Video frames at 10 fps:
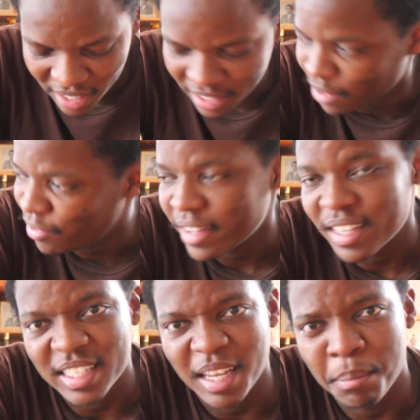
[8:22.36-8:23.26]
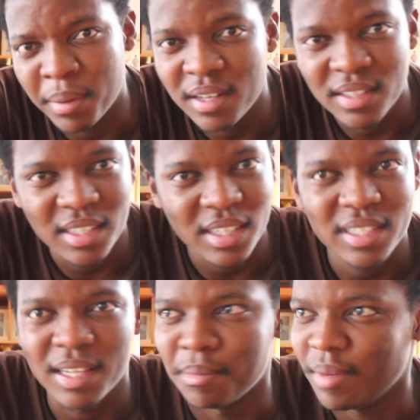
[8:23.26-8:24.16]
like the fact that they built
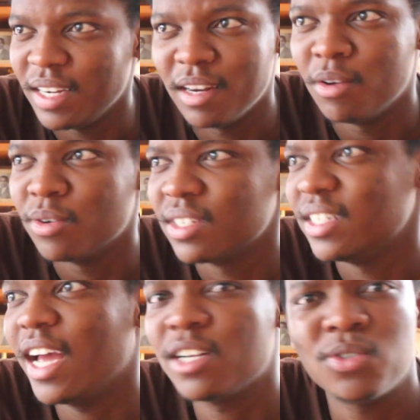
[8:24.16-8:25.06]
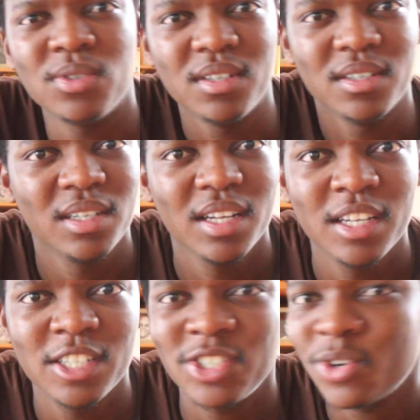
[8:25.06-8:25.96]
this and made it look natural.
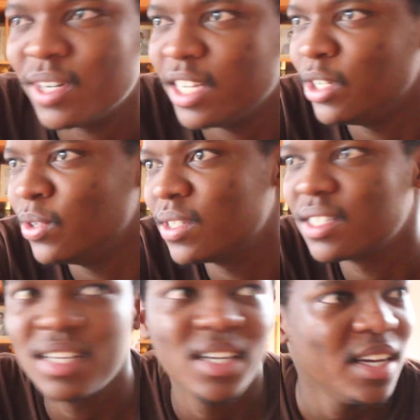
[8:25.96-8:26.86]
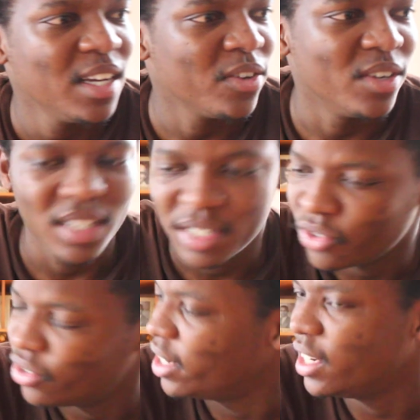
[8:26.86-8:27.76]
Sure, they use green
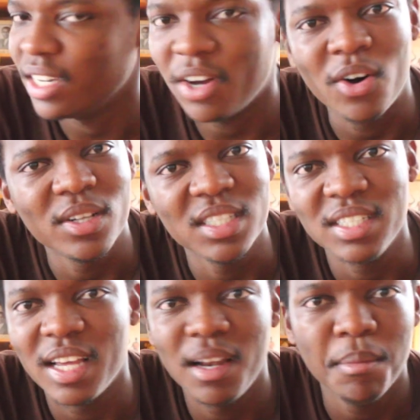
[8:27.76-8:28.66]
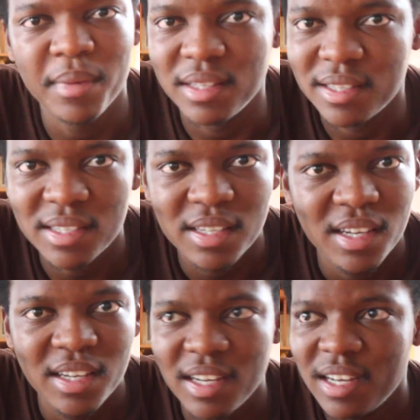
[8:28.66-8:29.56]
screen, all these elements,
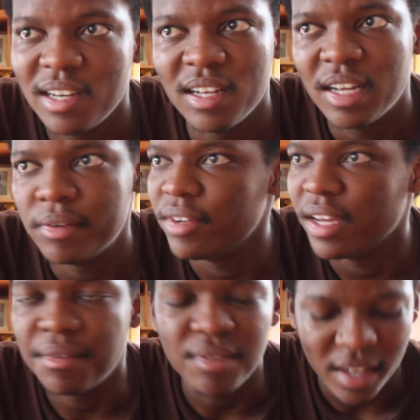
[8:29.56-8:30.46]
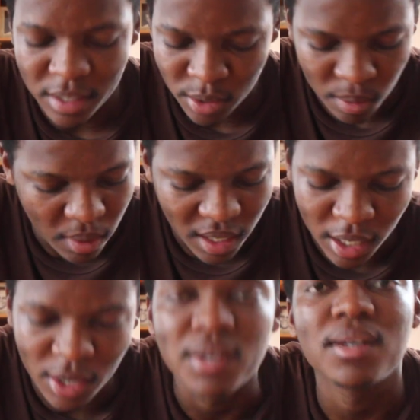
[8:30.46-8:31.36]
VFX to make
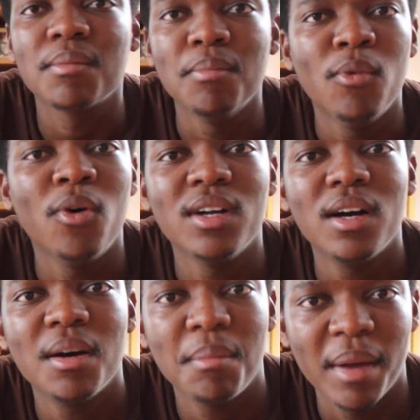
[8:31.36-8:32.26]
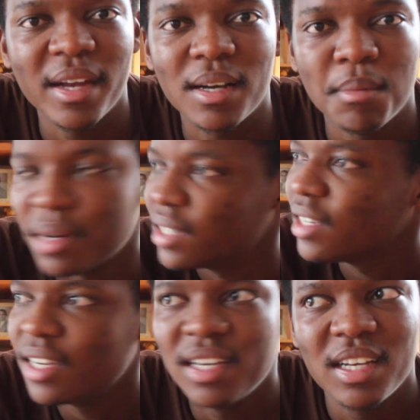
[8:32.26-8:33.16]
it look more better. But
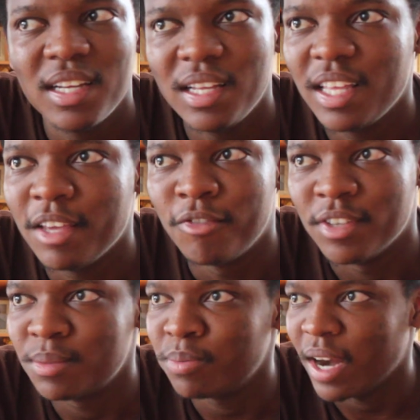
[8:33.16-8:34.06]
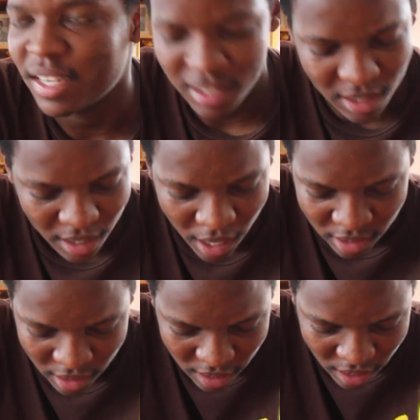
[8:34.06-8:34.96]
if it's practical, I
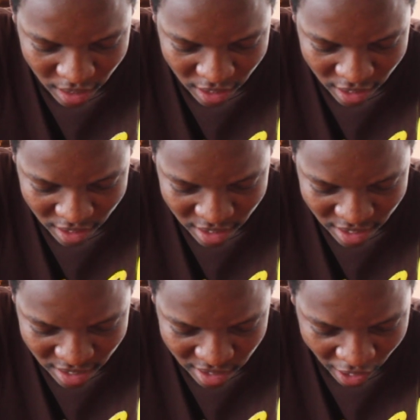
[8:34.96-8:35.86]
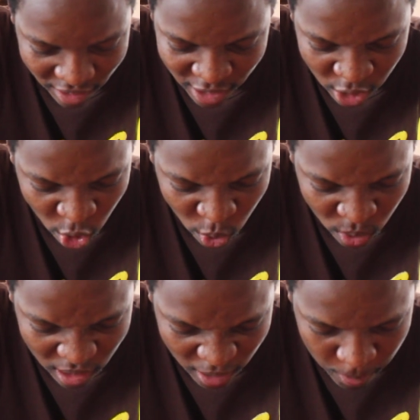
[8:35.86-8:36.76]
just, I just
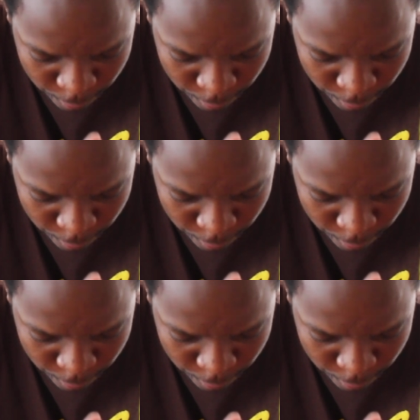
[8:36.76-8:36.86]
lose it.